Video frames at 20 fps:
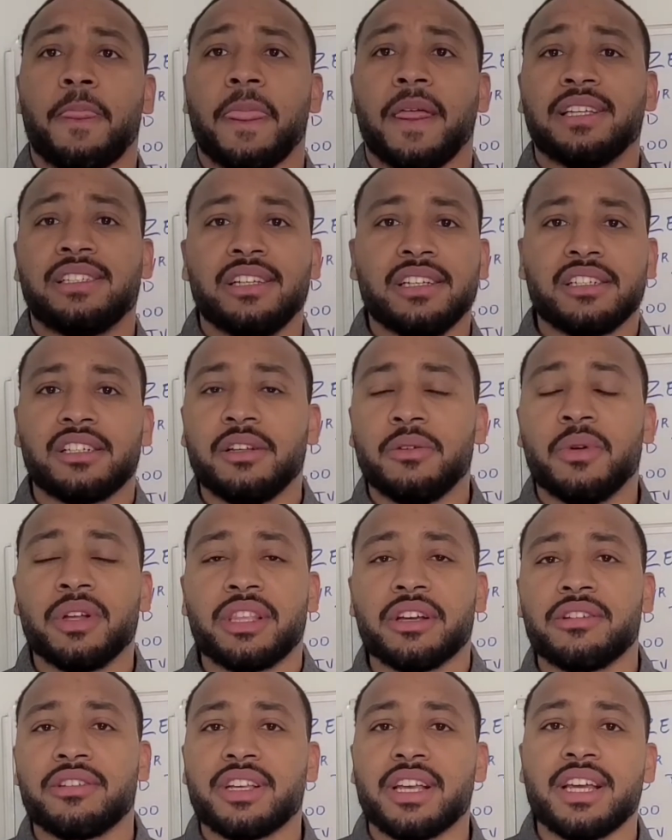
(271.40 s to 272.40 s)
Essentially what
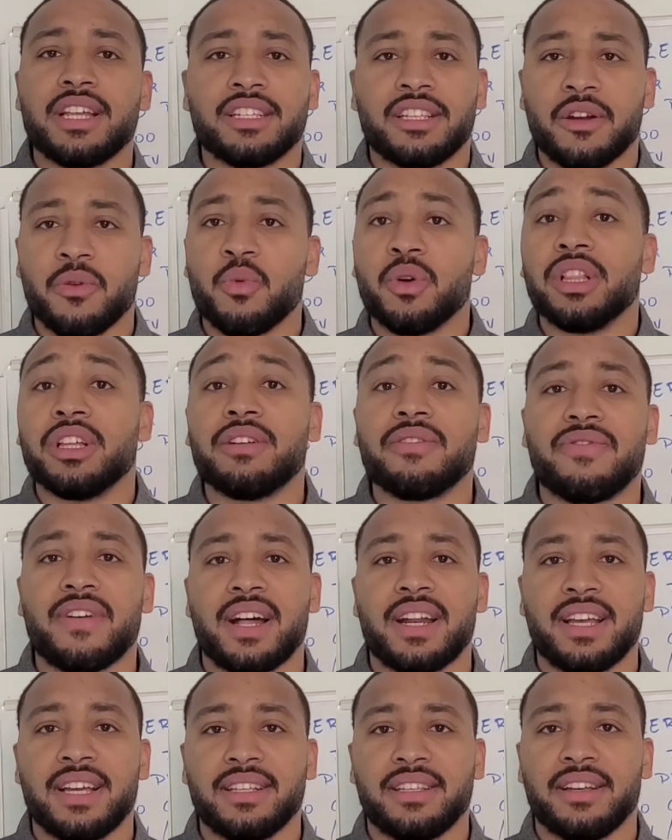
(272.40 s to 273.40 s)
they're saying is they're willing to
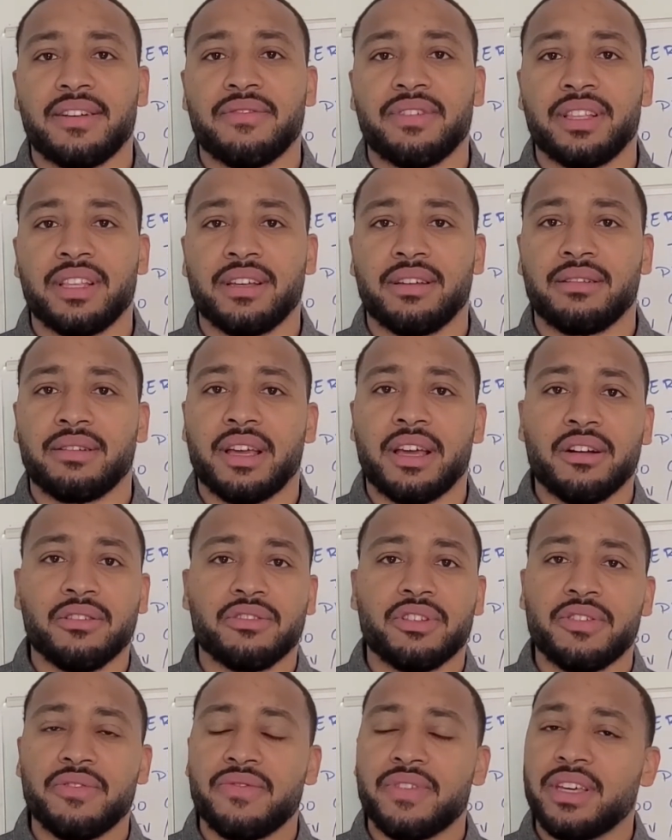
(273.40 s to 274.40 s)
finance everything.
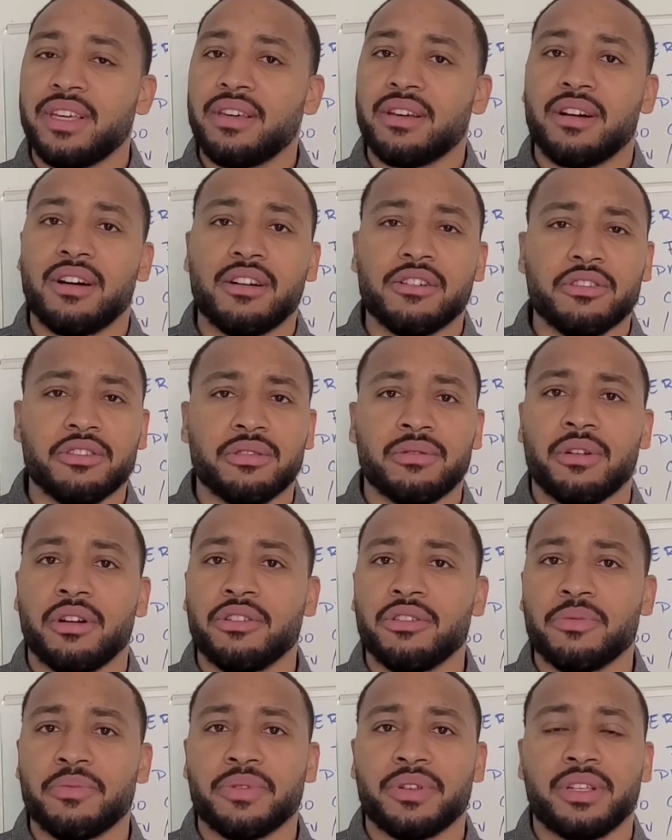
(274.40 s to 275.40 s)
LTV,
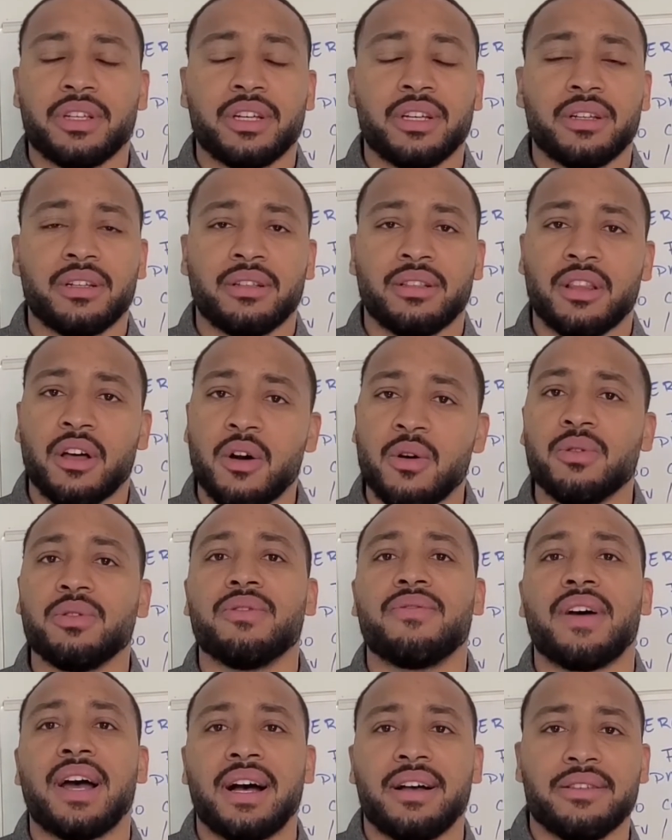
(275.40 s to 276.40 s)
100% loan to
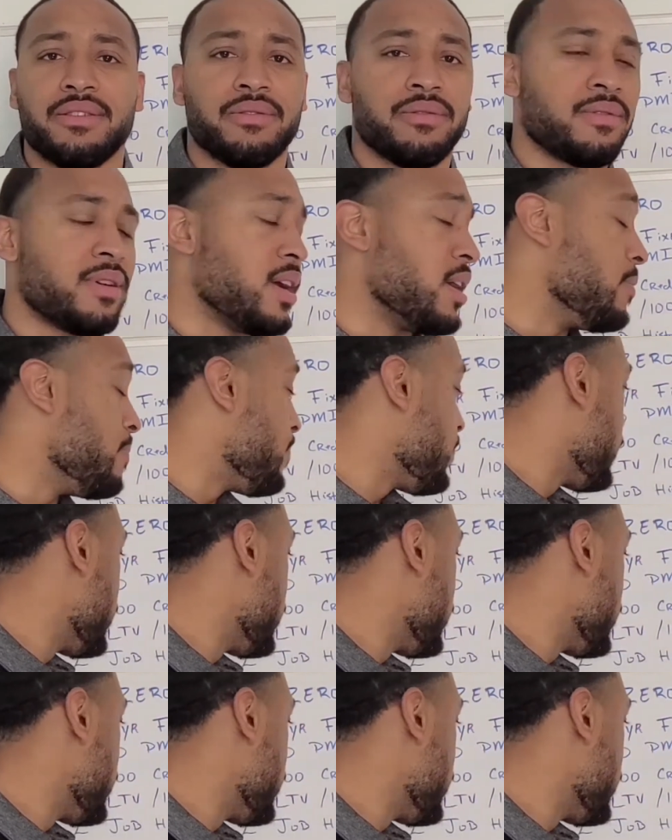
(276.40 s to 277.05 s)
value, right?